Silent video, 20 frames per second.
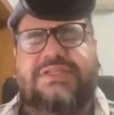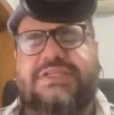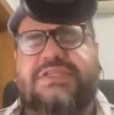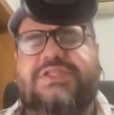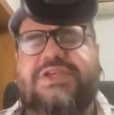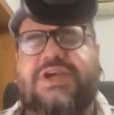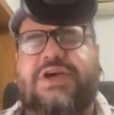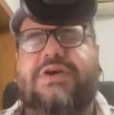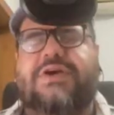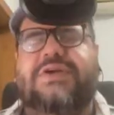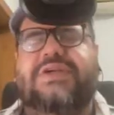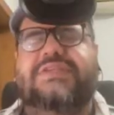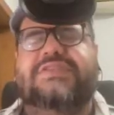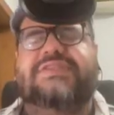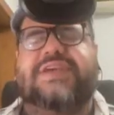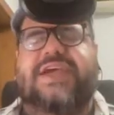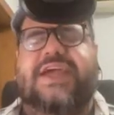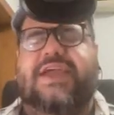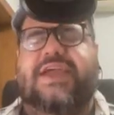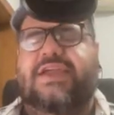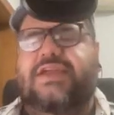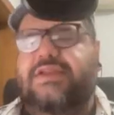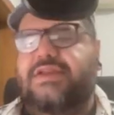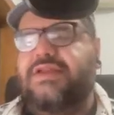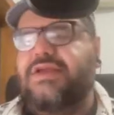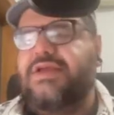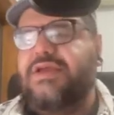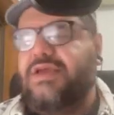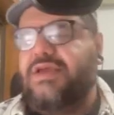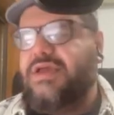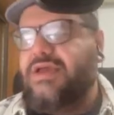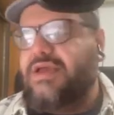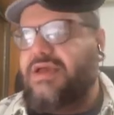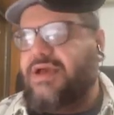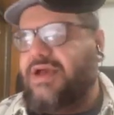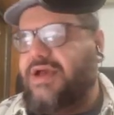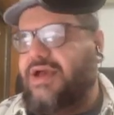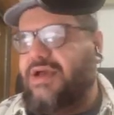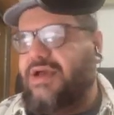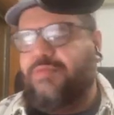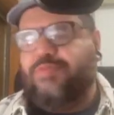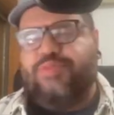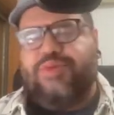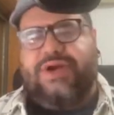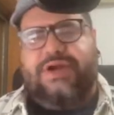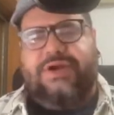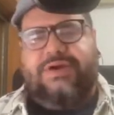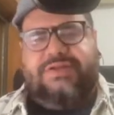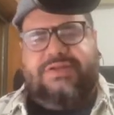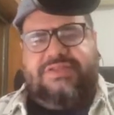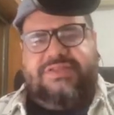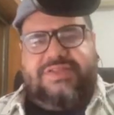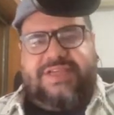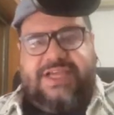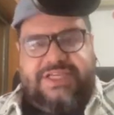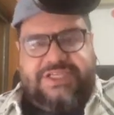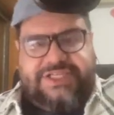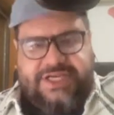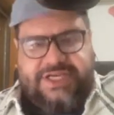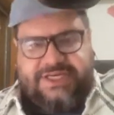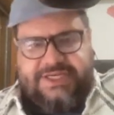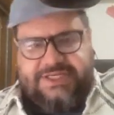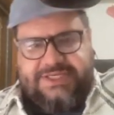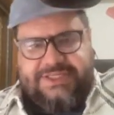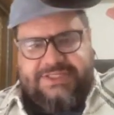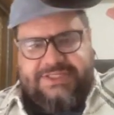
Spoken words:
So it's saying prioritization.